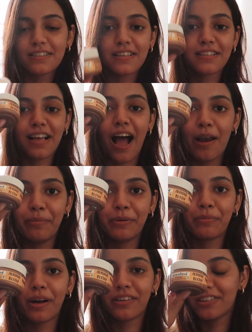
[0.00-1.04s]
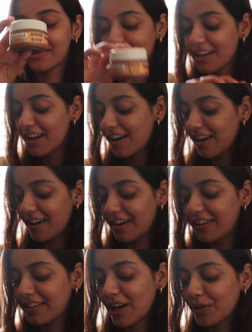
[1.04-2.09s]
This is almond butter.
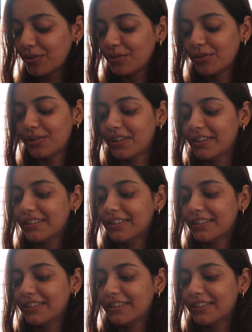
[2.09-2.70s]
Now